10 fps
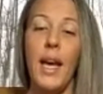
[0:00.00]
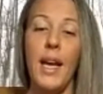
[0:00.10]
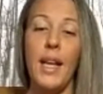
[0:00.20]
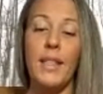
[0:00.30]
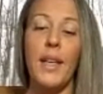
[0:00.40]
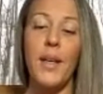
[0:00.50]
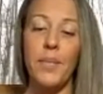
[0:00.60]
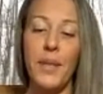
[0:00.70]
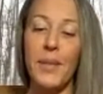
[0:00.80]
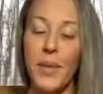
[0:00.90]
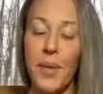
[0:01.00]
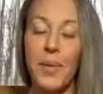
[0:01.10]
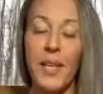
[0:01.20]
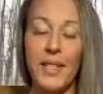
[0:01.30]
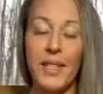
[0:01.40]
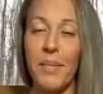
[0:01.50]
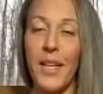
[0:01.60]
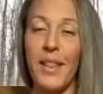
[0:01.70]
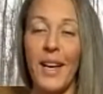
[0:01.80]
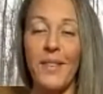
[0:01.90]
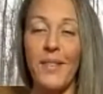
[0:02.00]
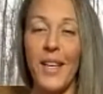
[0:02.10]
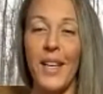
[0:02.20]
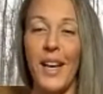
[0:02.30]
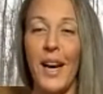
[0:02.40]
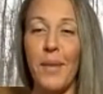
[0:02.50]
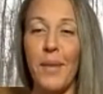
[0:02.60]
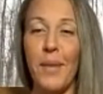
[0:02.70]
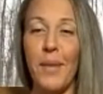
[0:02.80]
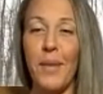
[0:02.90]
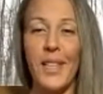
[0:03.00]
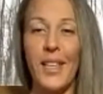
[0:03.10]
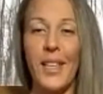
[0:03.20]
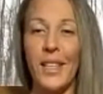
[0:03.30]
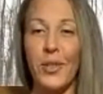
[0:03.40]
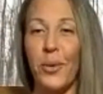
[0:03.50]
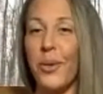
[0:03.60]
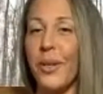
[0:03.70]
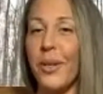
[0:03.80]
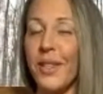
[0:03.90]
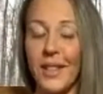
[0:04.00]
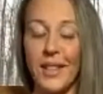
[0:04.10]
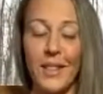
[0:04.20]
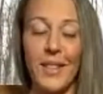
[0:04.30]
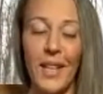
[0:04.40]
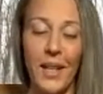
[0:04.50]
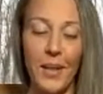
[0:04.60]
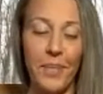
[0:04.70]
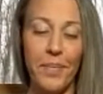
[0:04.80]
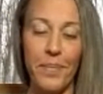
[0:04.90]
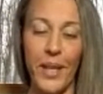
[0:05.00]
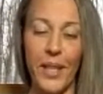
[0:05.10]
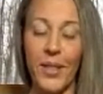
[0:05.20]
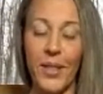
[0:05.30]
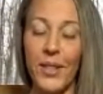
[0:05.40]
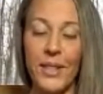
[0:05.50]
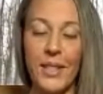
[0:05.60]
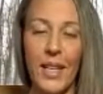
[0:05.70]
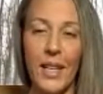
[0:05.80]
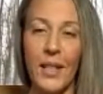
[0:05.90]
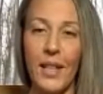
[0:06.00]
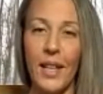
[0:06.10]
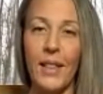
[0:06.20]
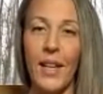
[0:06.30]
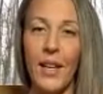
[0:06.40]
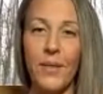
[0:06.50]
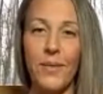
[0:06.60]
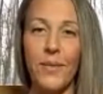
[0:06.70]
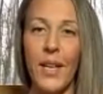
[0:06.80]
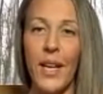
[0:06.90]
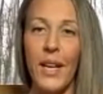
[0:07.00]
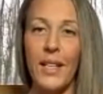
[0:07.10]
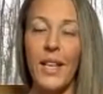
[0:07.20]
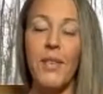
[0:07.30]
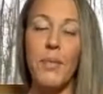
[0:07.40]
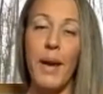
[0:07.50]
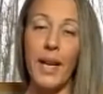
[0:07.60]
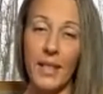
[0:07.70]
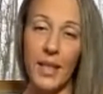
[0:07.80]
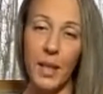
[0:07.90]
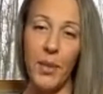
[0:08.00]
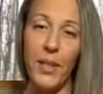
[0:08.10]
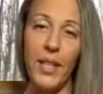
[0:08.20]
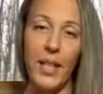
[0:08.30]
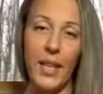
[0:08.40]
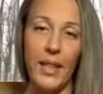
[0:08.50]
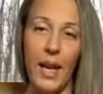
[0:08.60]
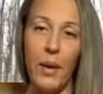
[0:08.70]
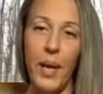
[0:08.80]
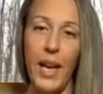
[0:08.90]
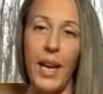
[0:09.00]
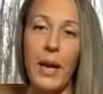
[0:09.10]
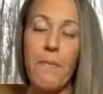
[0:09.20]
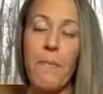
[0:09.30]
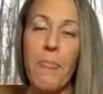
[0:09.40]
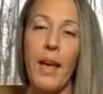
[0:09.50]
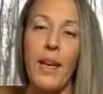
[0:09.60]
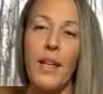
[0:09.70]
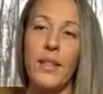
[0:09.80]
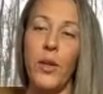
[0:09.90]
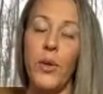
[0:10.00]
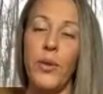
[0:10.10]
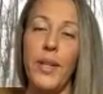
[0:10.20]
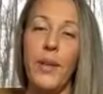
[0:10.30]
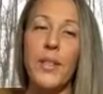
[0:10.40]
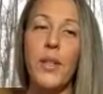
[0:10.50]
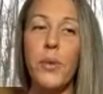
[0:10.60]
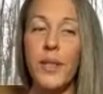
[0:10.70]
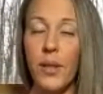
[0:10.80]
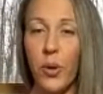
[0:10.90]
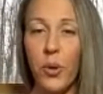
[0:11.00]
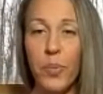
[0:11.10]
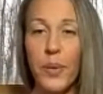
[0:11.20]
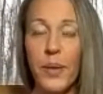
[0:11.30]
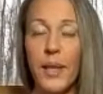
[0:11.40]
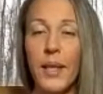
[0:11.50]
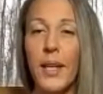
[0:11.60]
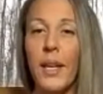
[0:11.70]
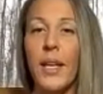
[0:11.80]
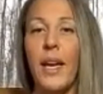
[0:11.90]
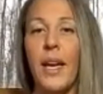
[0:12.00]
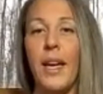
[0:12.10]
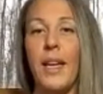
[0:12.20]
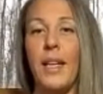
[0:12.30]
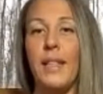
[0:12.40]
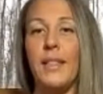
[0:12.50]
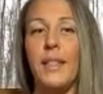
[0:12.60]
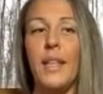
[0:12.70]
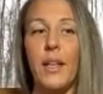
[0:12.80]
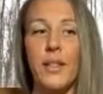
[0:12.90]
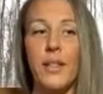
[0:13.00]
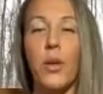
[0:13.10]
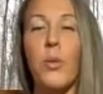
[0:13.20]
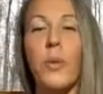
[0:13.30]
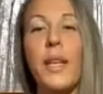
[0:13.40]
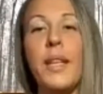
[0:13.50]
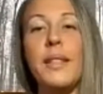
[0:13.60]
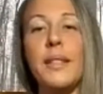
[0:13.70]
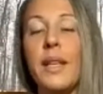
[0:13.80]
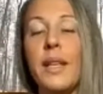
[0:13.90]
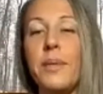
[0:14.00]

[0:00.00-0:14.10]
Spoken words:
And that's been a blessing in my life. And I absolutely adore my girls, and I love giving back to the community in that way. So there is always hope, and there is always